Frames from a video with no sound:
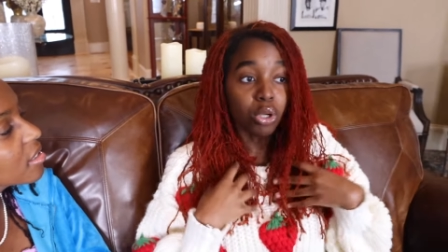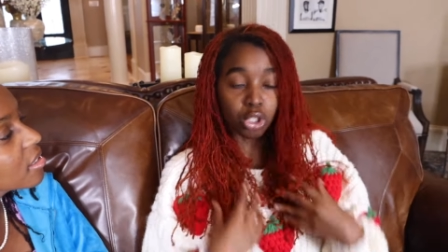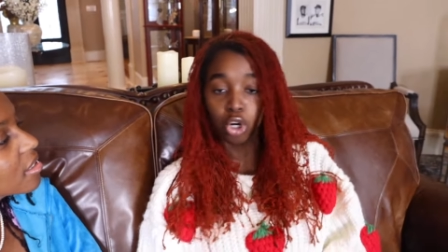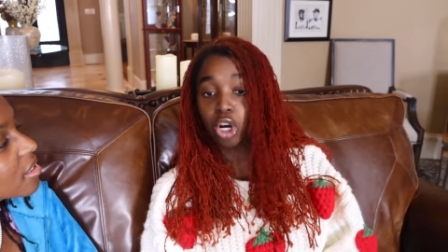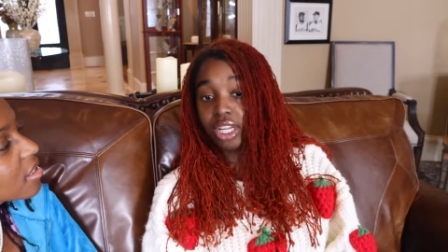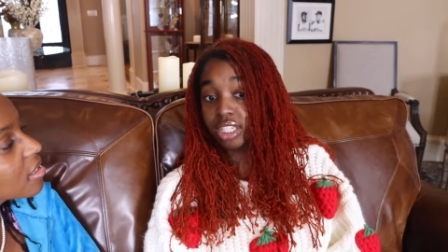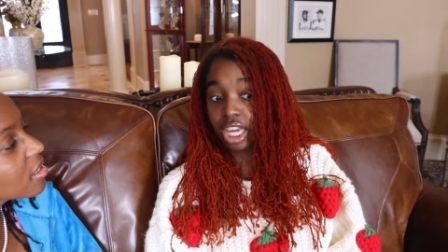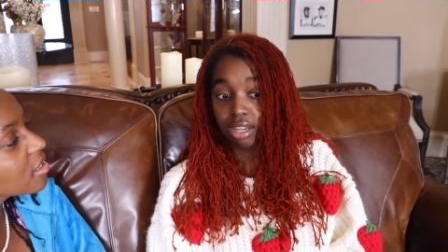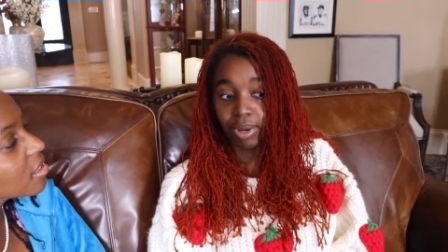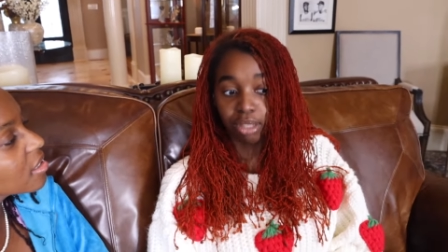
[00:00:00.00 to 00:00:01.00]
were the girl getting
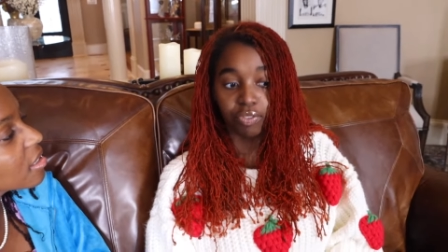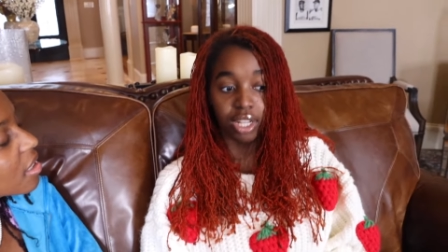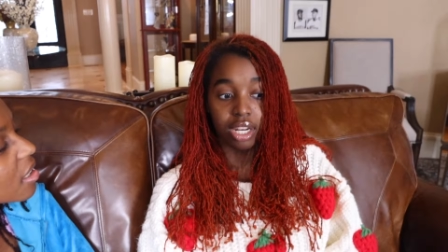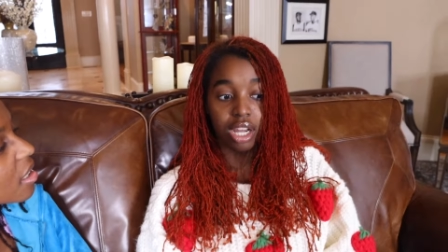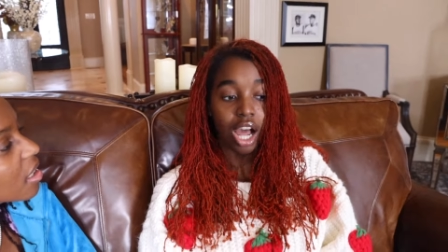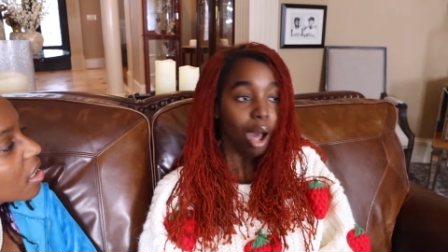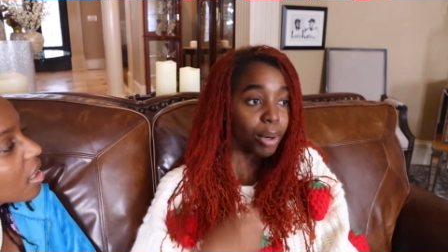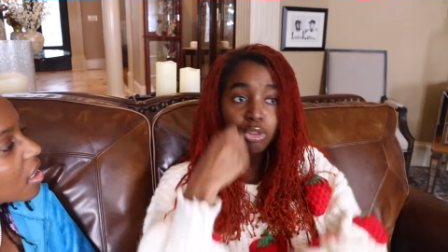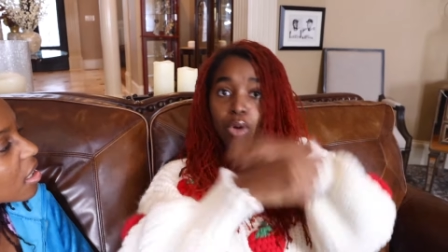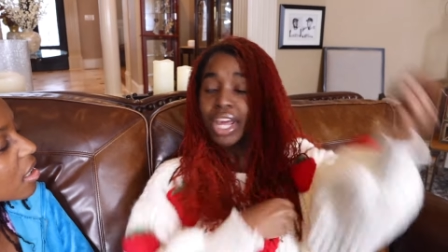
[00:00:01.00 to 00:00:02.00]
taken by the villain, I would
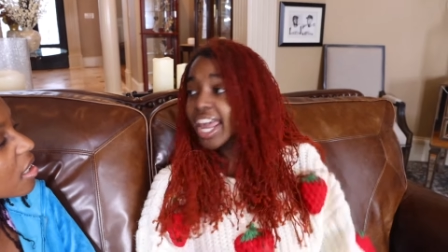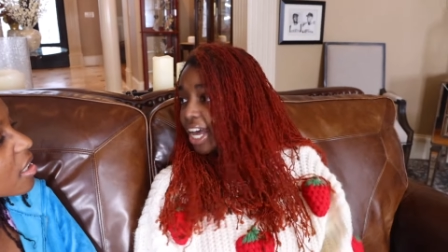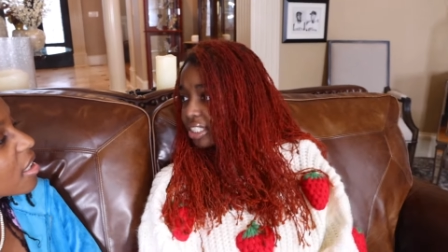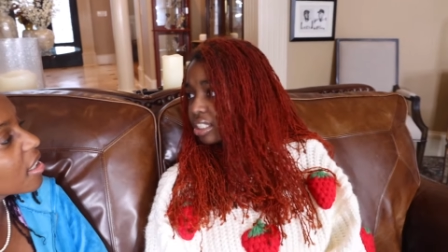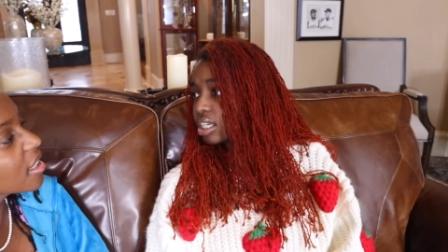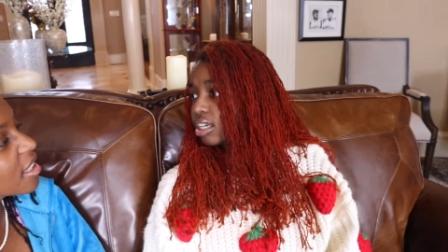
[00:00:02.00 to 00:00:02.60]
have thrown hands.